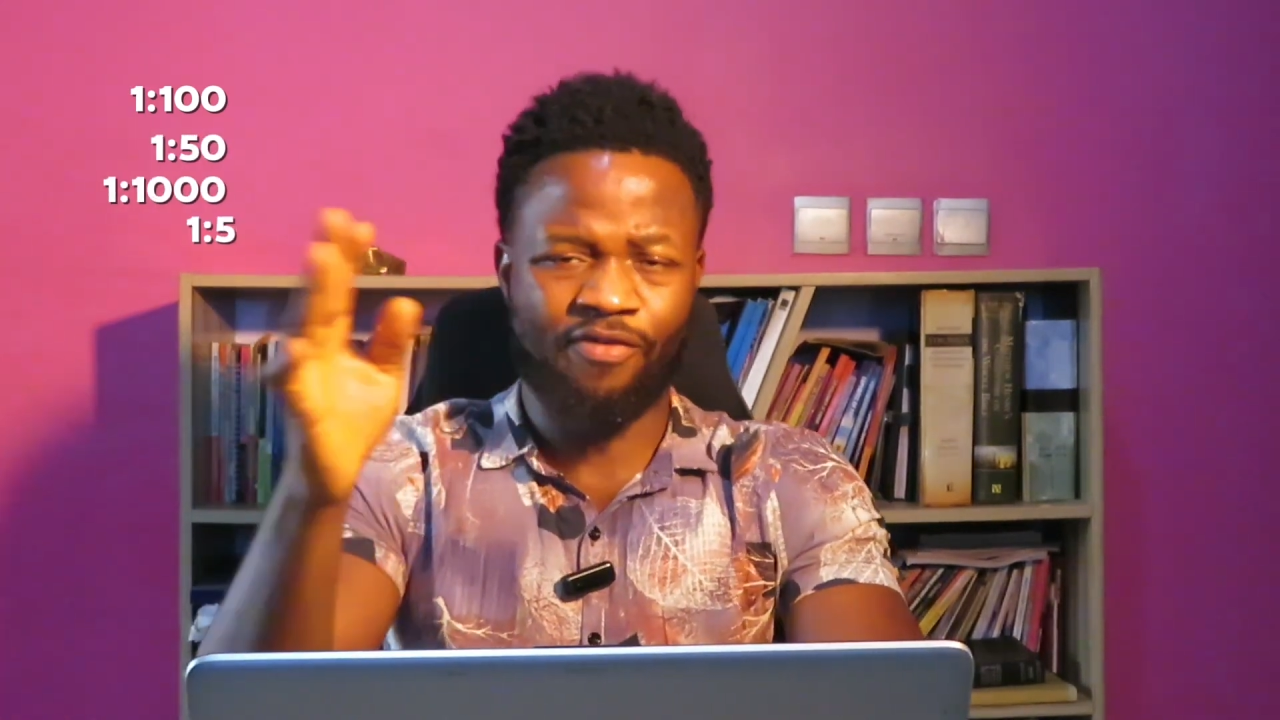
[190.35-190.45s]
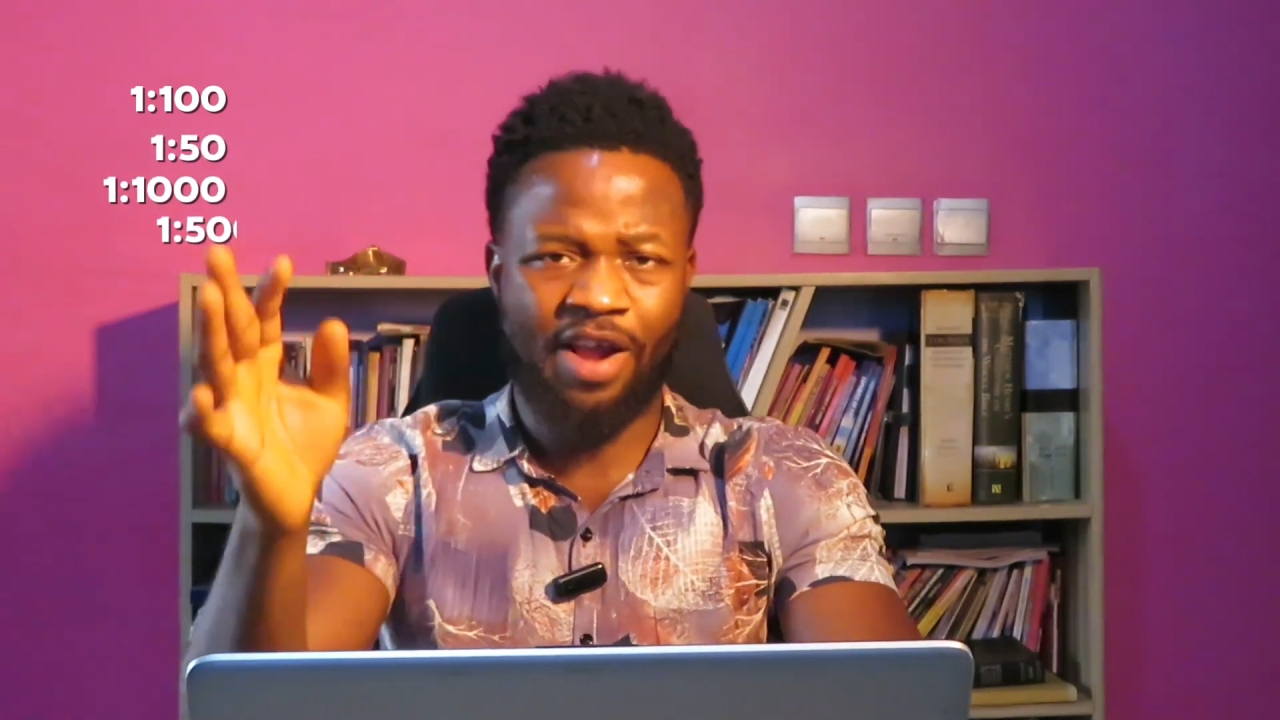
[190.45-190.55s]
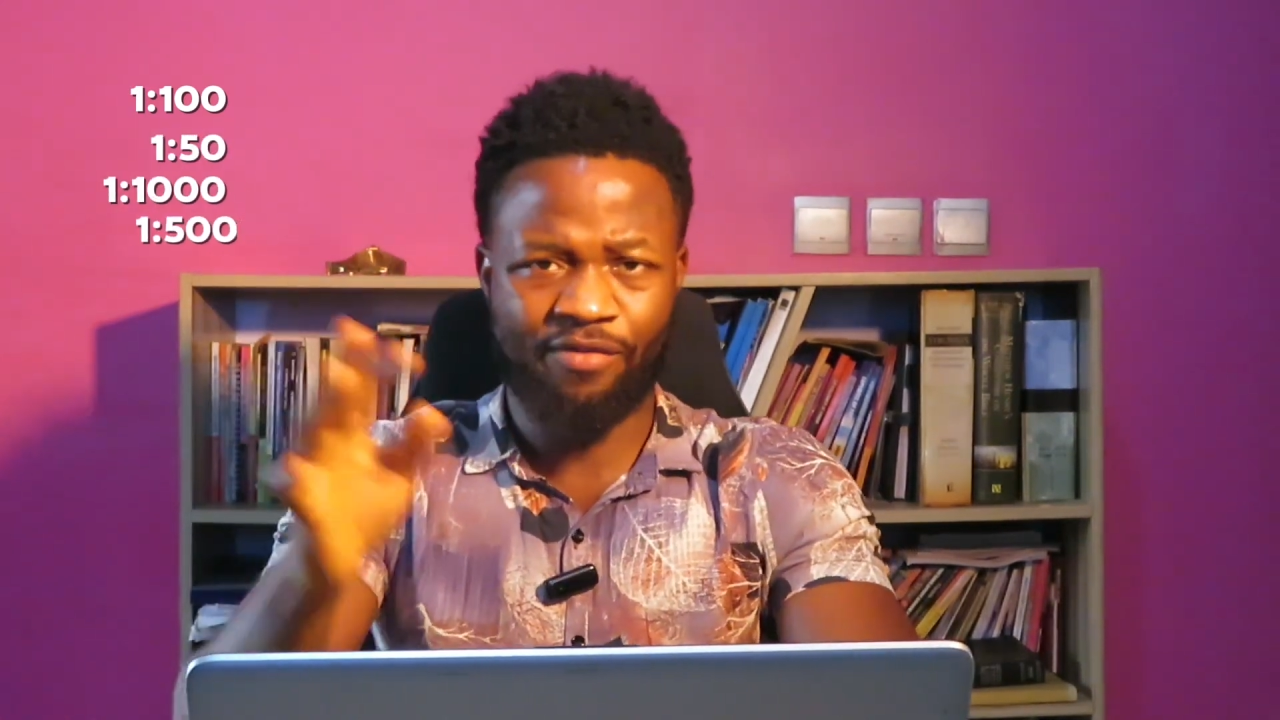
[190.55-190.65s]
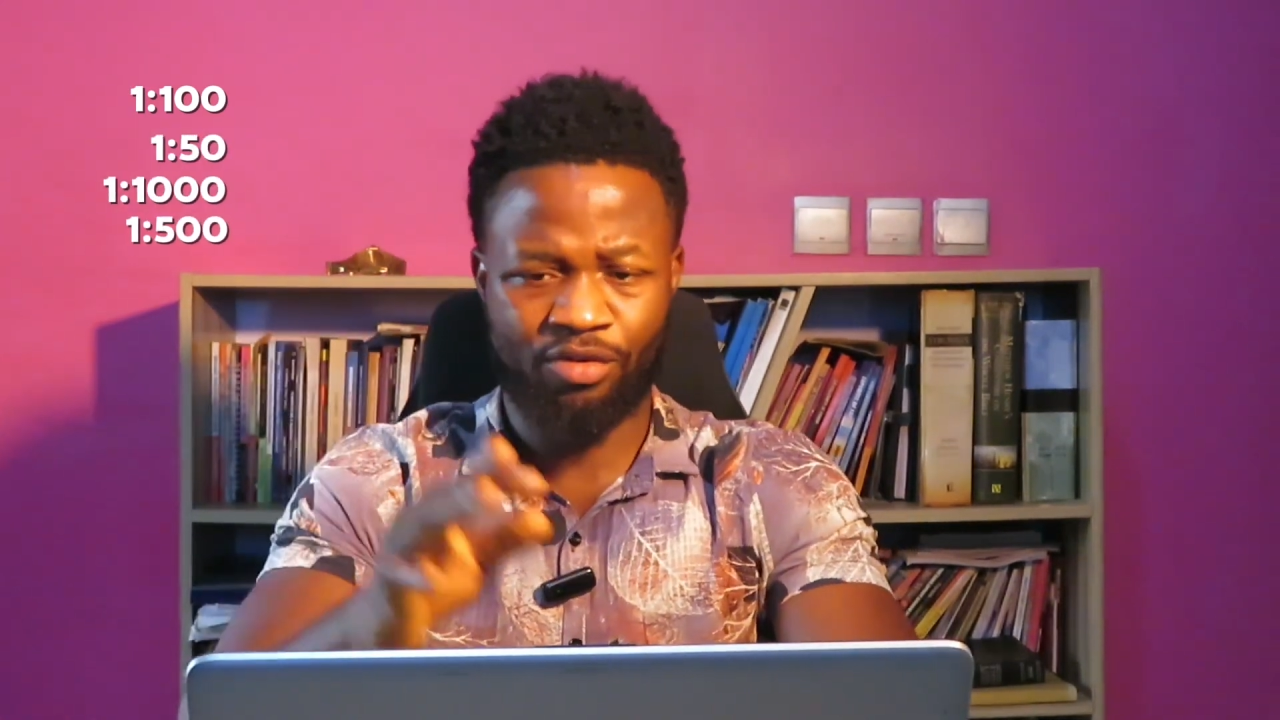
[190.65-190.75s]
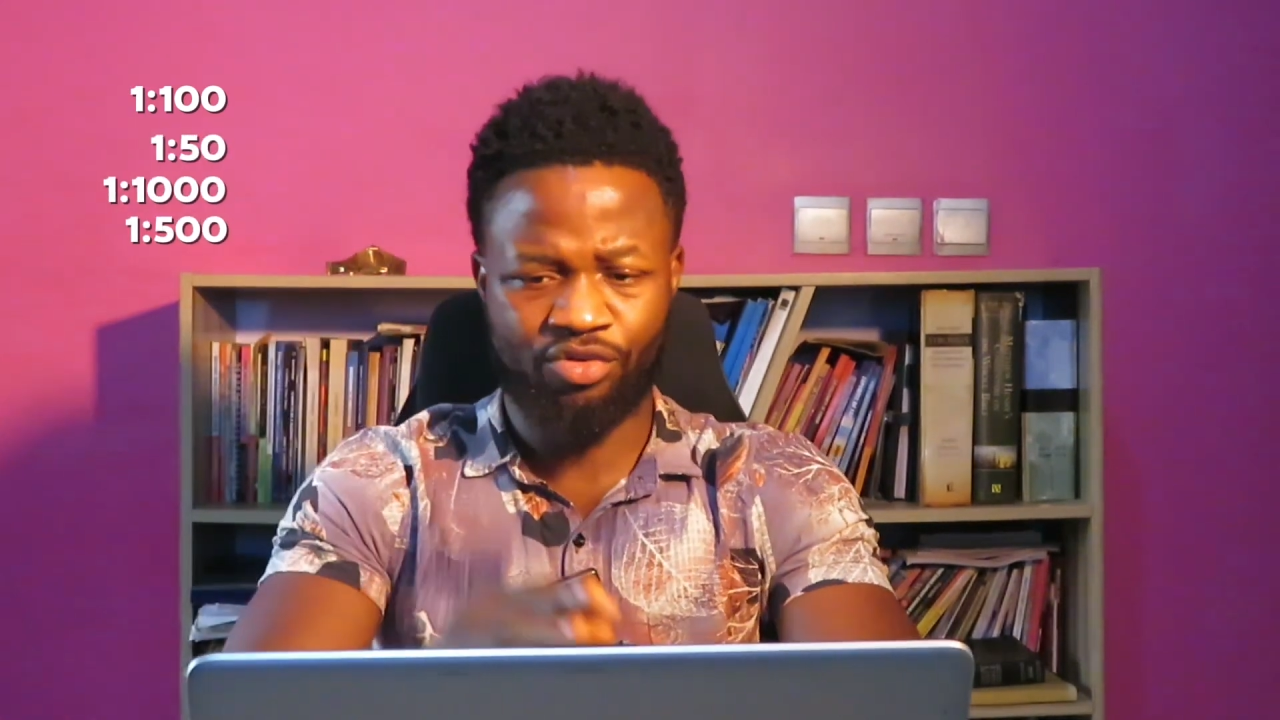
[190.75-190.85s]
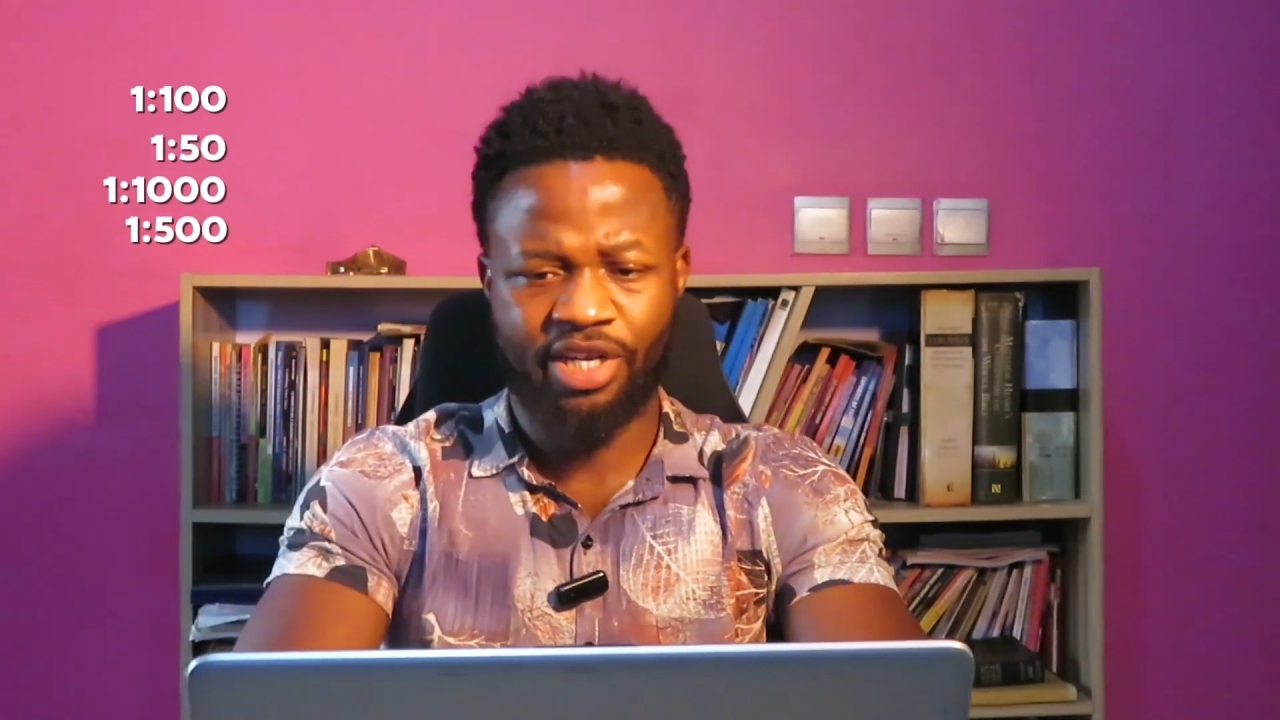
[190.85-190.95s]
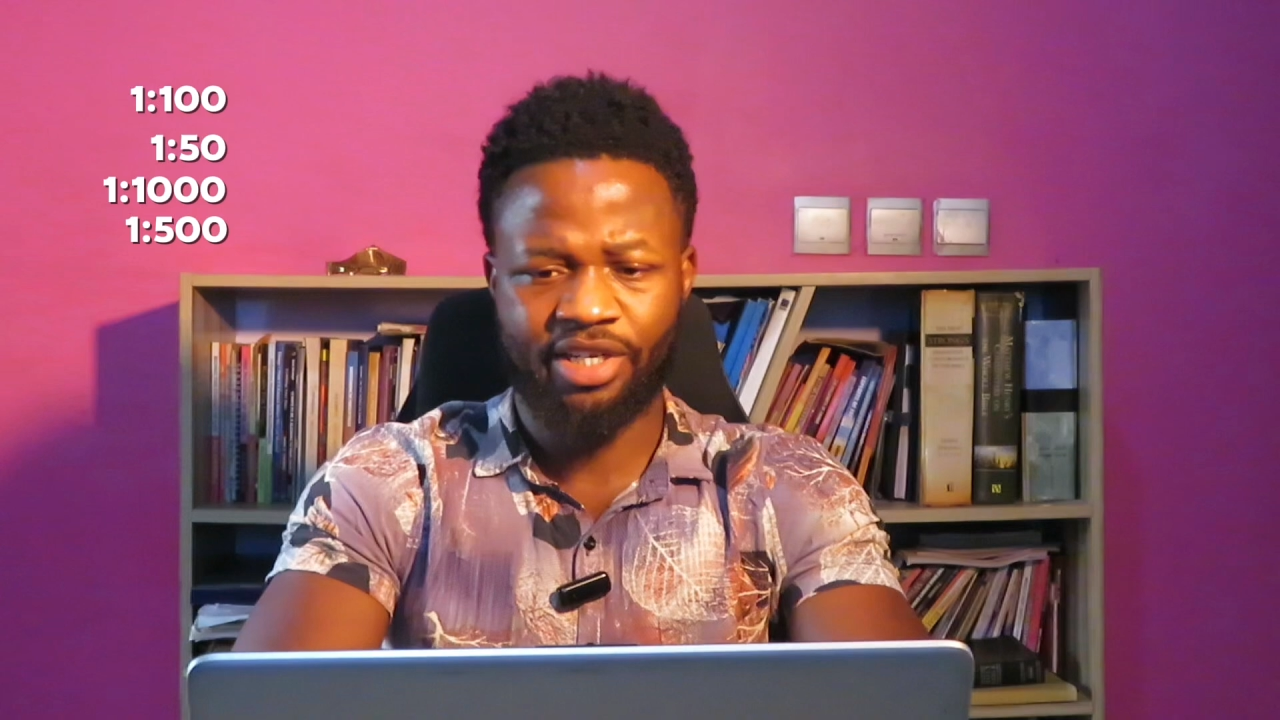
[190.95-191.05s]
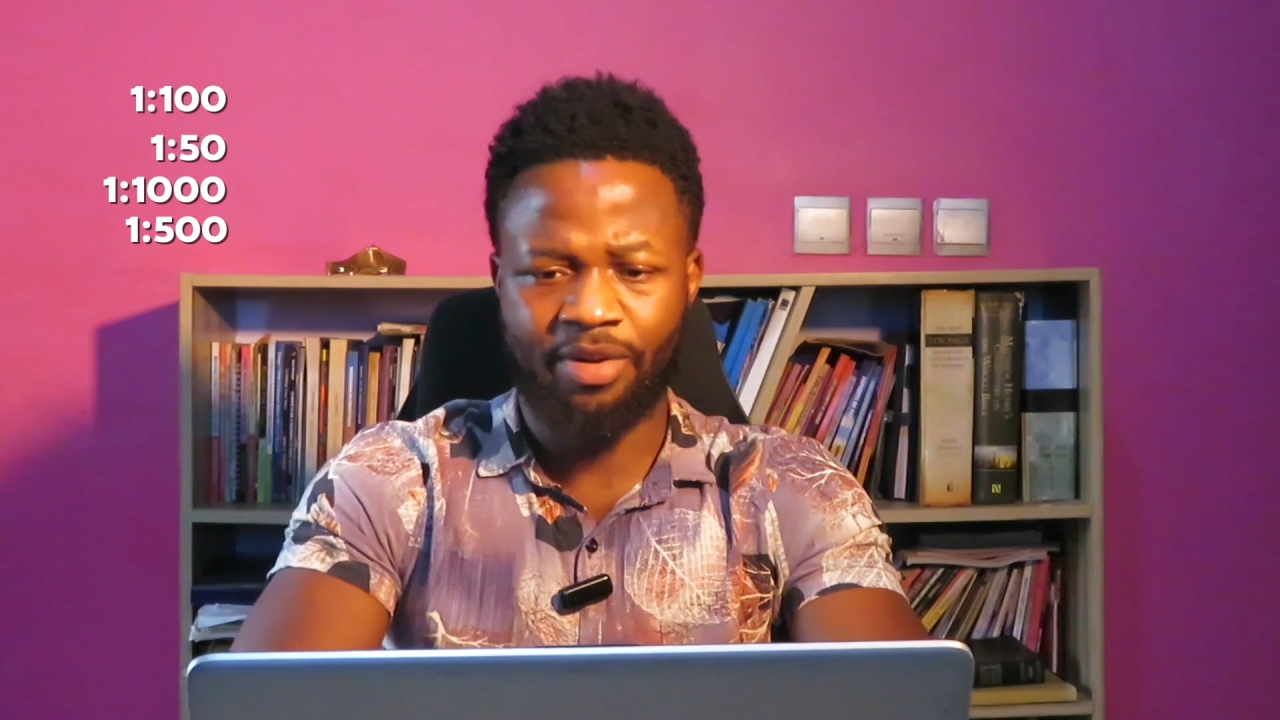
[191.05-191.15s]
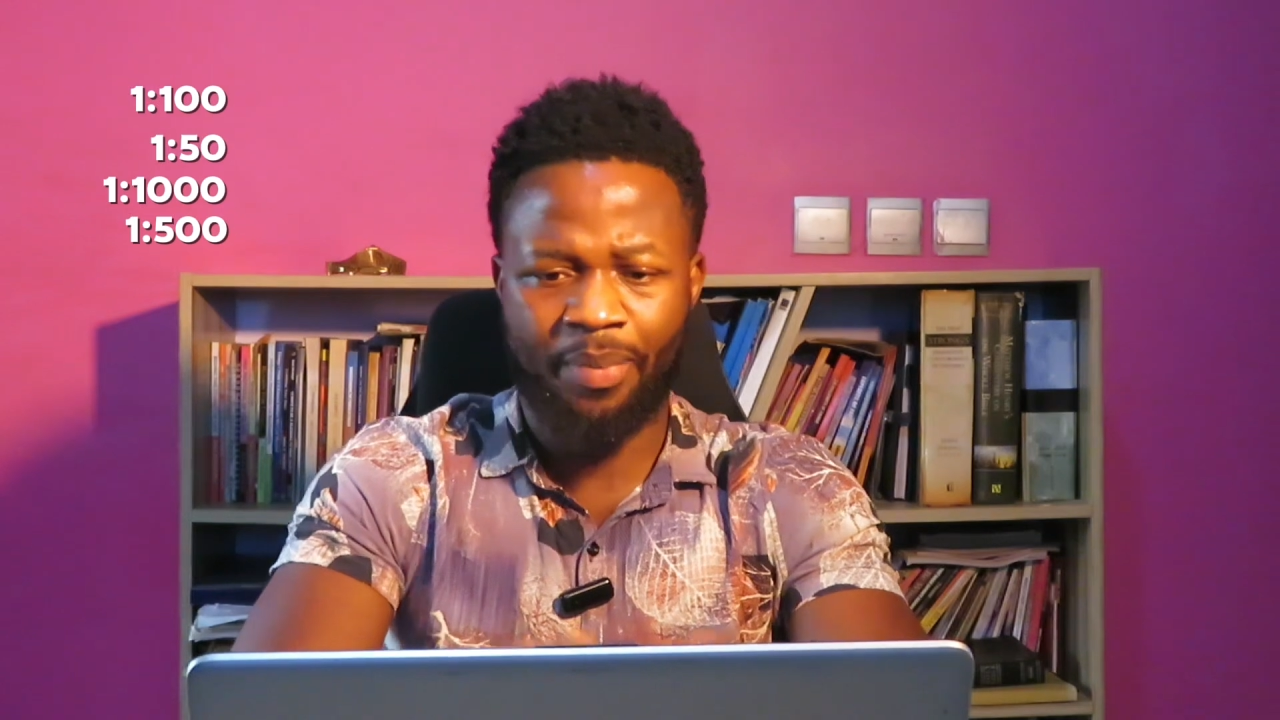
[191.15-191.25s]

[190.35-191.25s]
500,